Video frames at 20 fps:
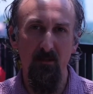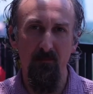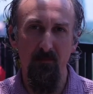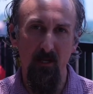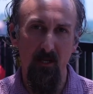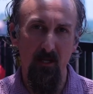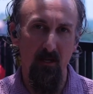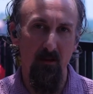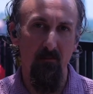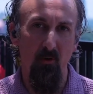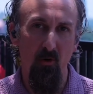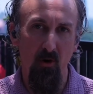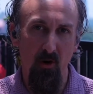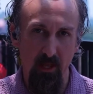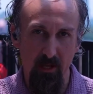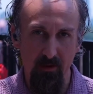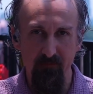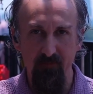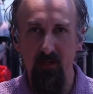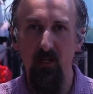but in a more
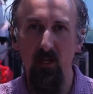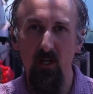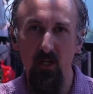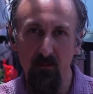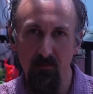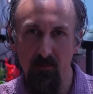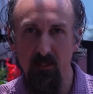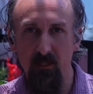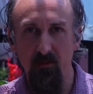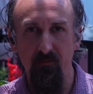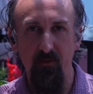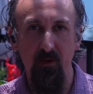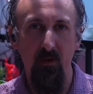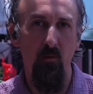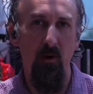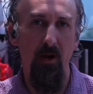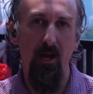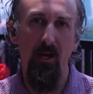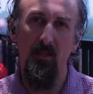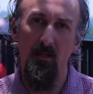like vendor specific
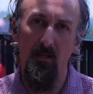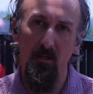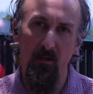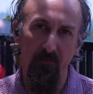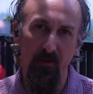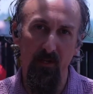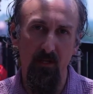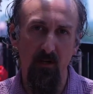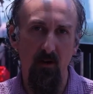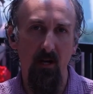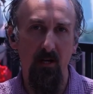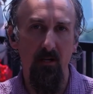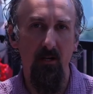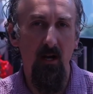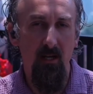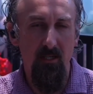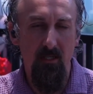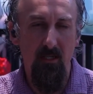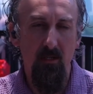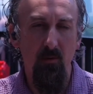way than a vendor
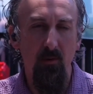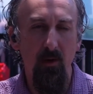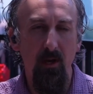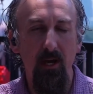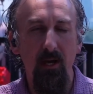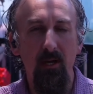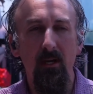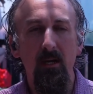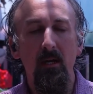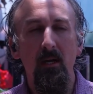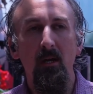agnostic way,